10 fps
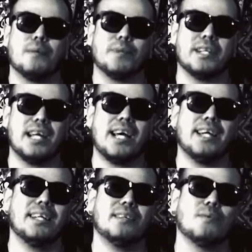but
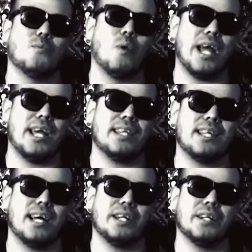not in a way
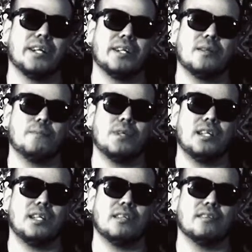that you're going to
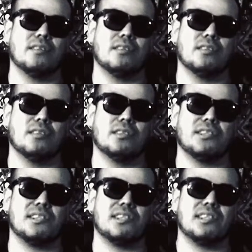be
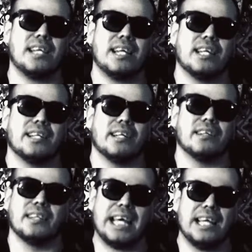just sitting
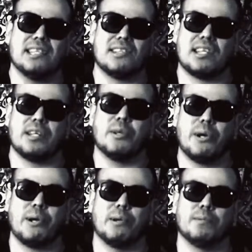there lazy.
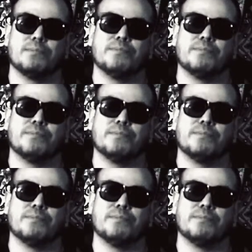No.